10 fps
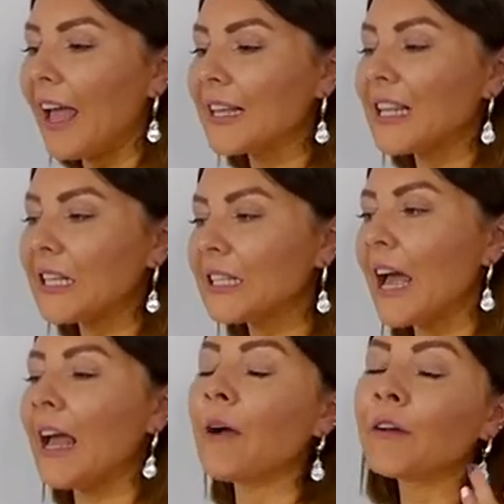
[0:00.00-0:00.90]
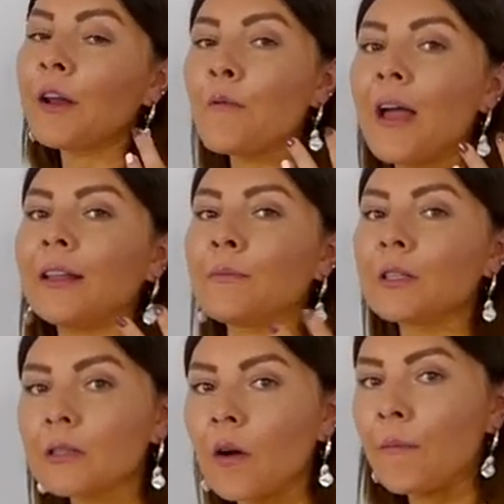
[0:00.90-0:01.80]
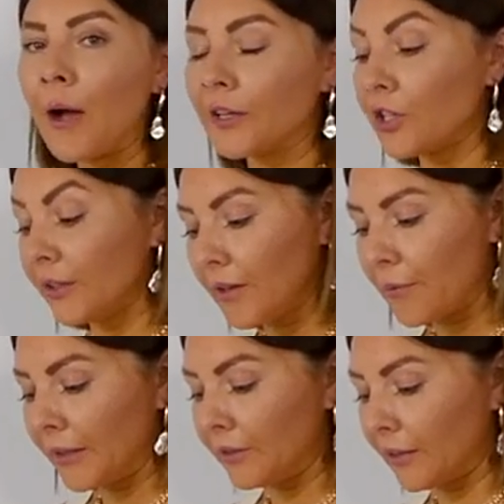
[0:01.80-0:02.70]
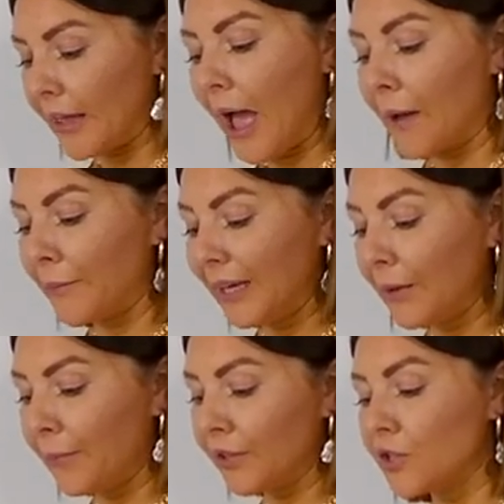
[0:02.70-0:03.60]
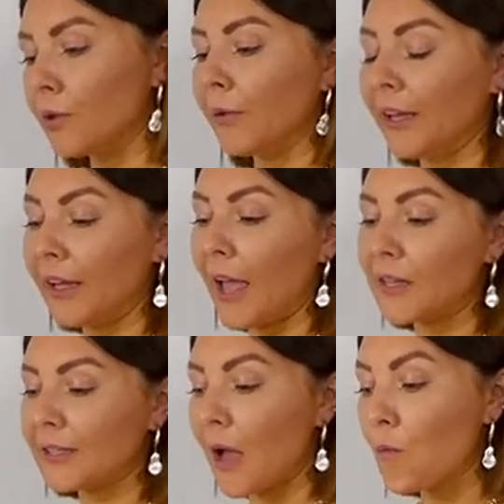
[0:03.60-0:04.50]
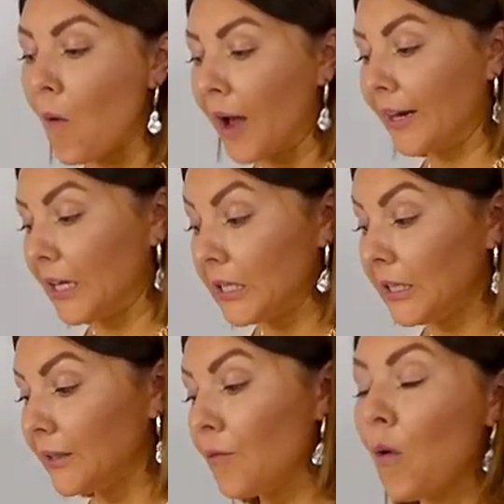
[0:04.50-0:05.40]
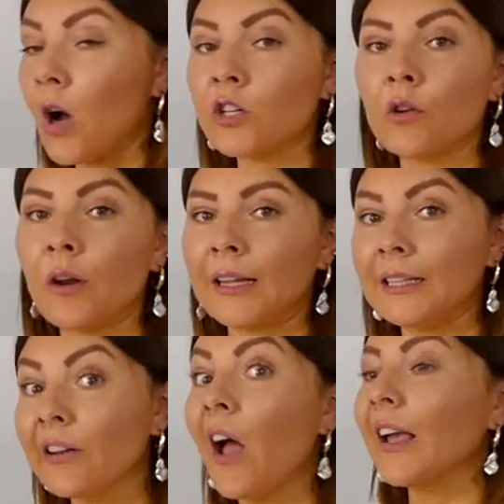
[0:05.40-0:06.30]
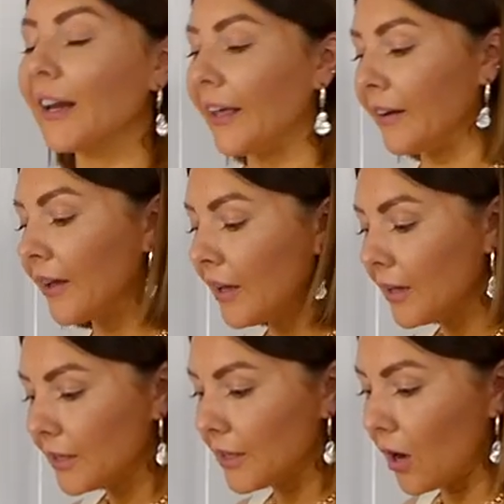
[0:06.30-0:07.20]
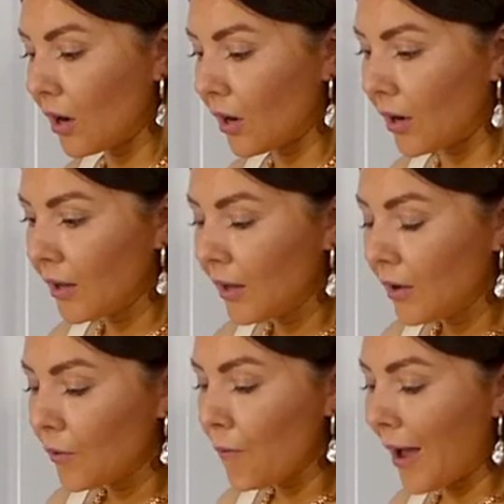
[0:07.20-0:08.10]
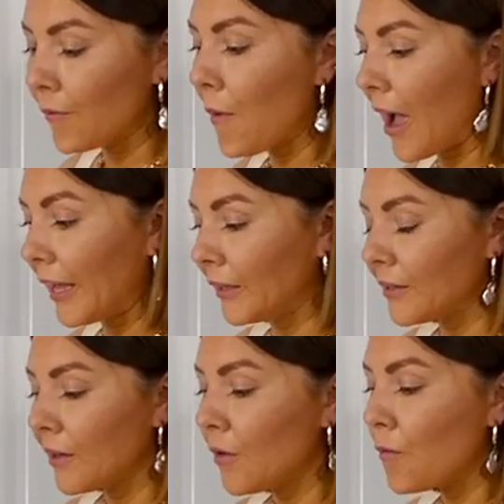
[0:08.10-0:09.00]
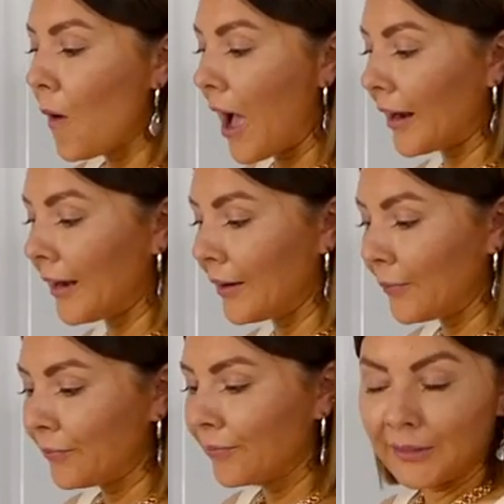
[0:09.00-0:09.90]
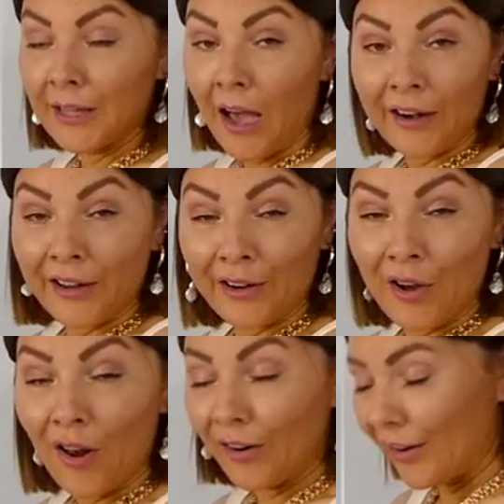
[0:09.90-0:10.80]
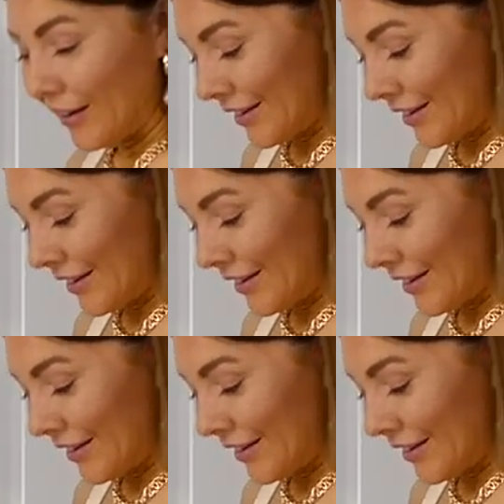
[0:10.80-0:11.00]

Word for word: as I said, I'm gonna wear them so much in the winter that I'm keeping two in case that one is in the wash or at the dry clean. So one white, one darker color